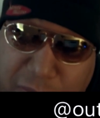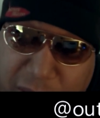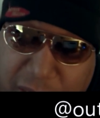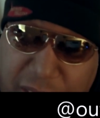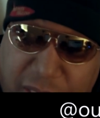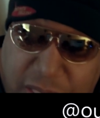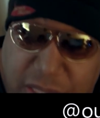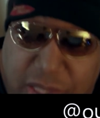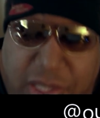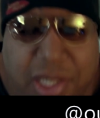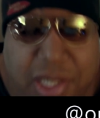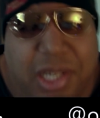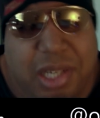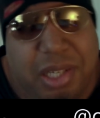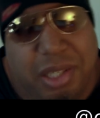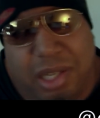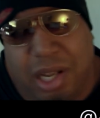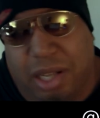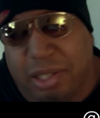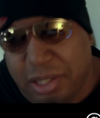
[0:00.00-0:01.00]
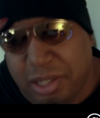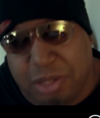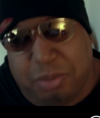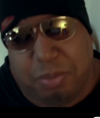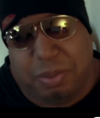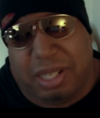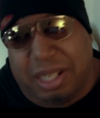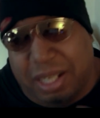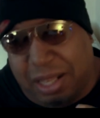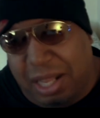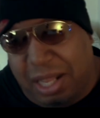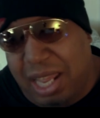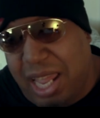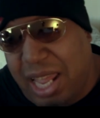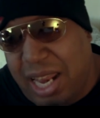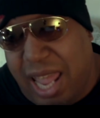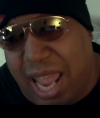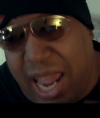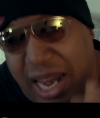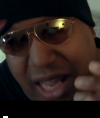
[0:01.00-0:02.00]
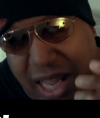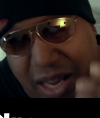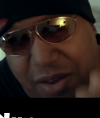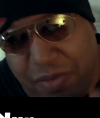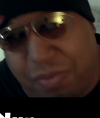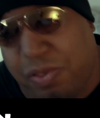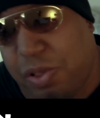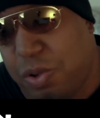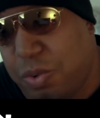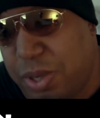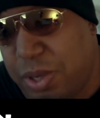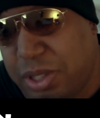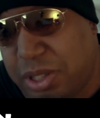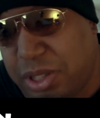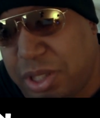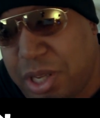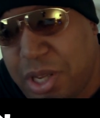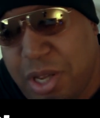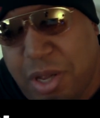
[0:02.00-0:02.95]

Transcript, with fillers: minutes. No, this is when the Klan had influence.